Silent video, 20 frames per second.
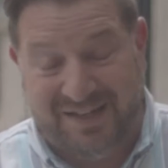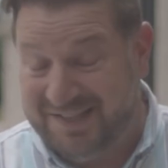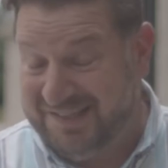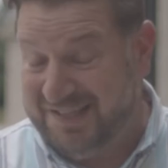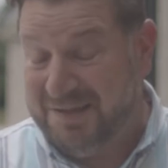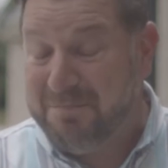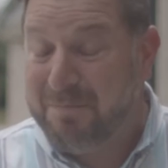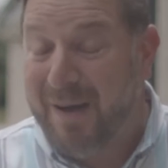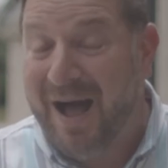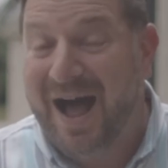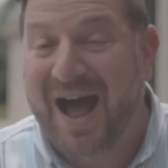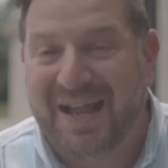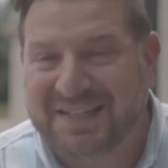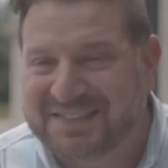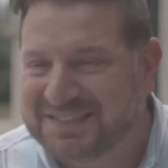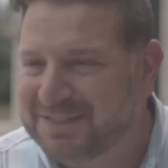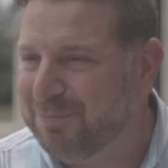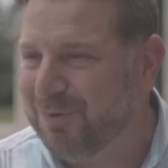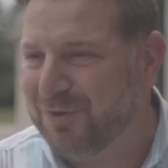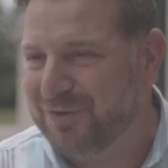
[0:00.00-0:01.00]
It's
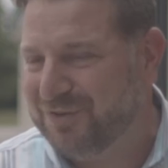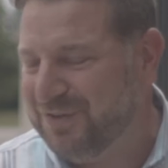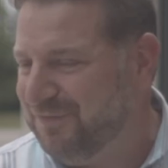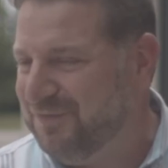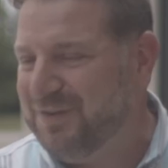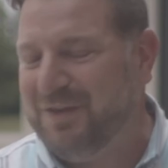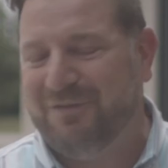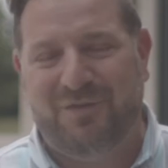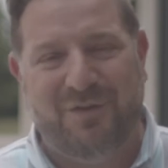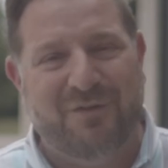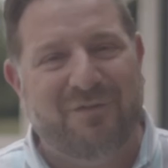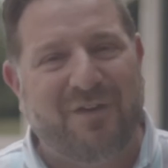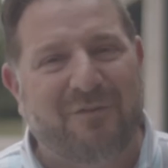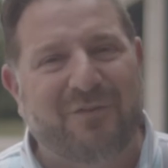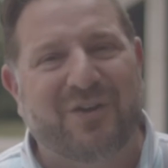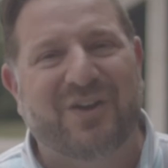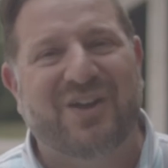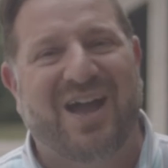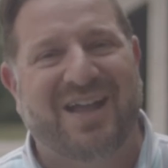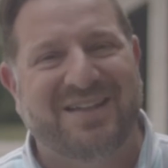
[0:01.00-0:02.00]
impossible. If, if you've
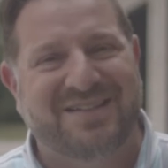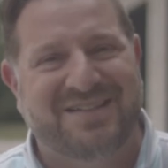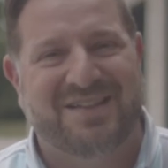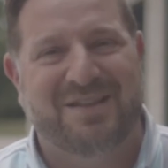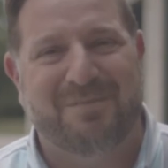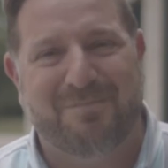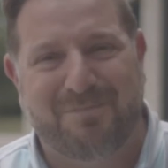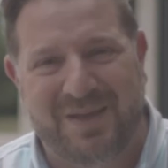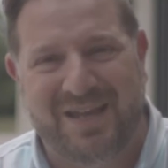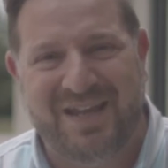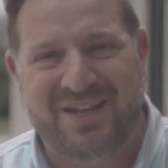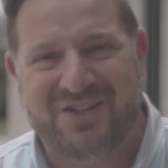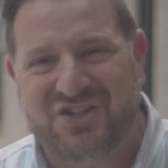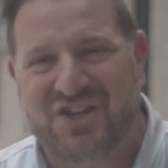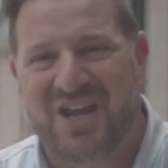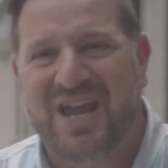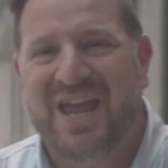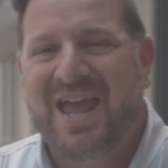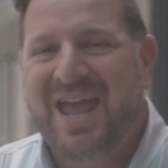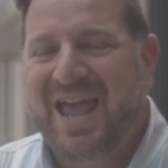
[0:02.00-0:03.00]
ever gone to the
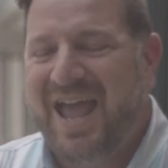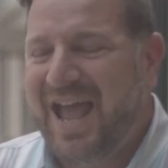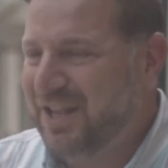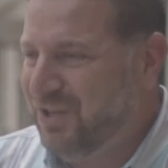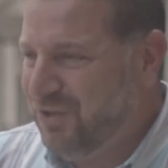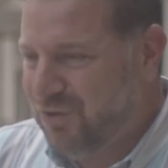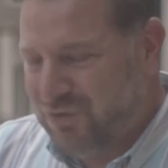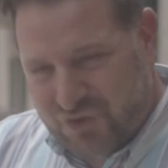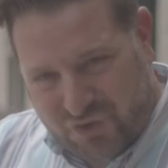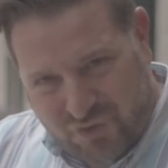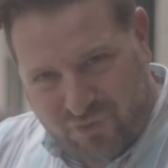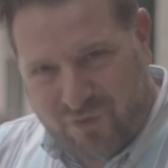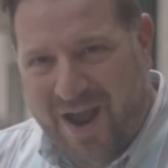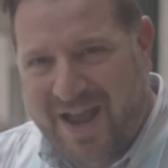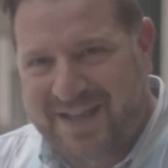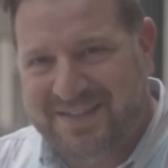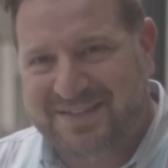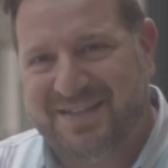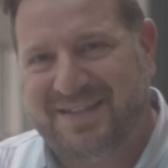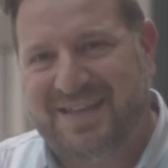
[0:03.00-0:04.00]
beach and you
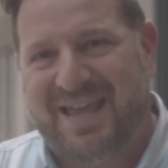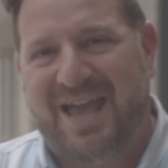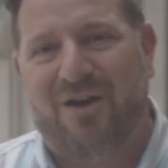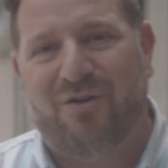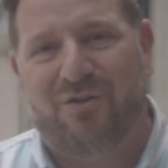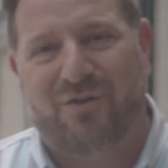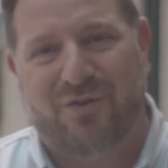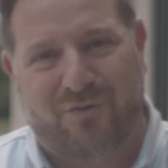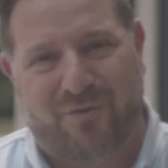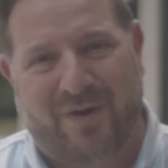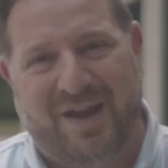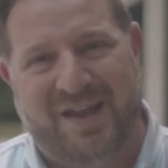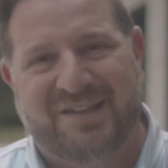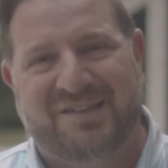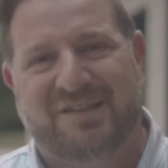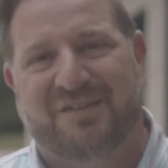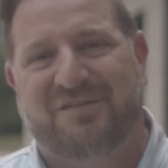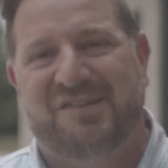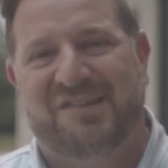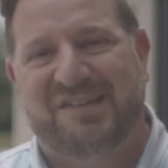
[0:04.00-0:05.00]
tried to count
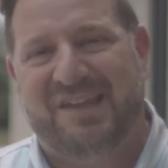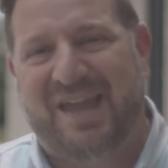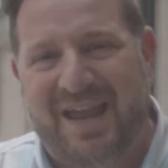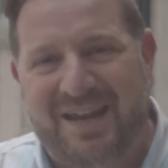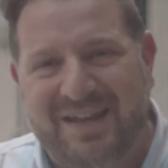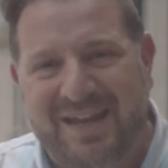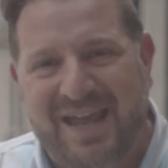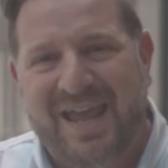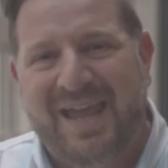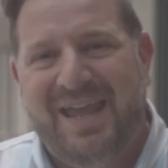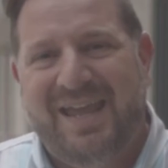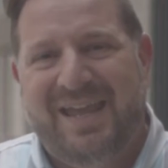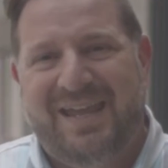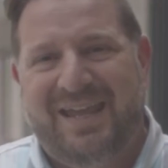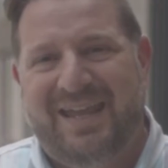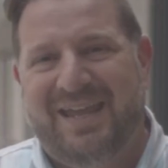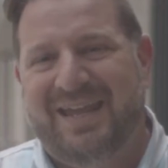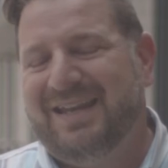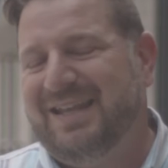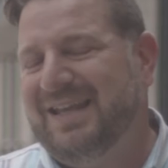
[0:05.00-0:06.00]
grains of sand,
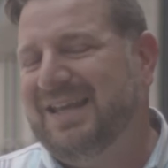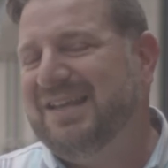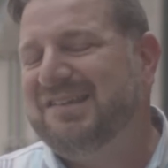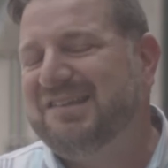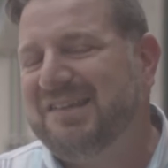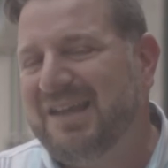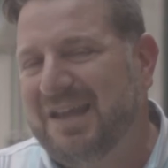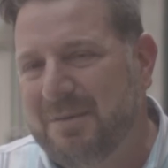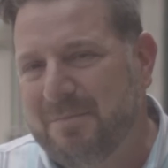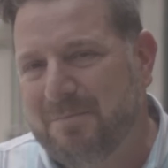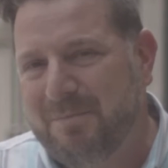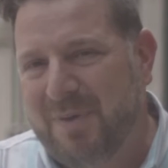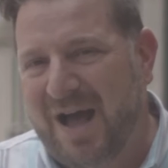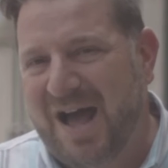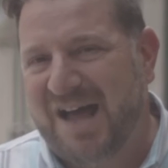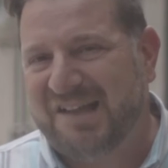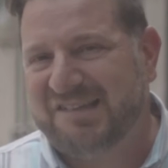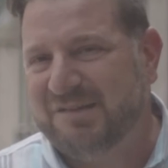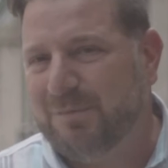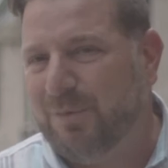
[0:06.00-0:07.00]
it is
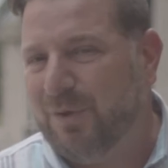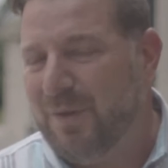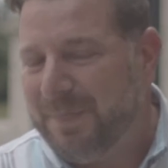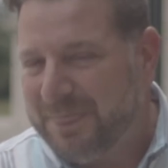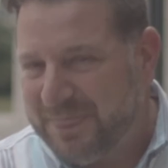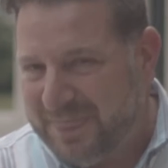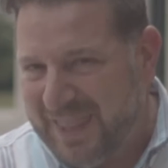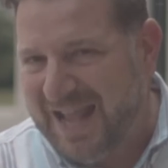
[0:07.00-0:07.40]
impossible.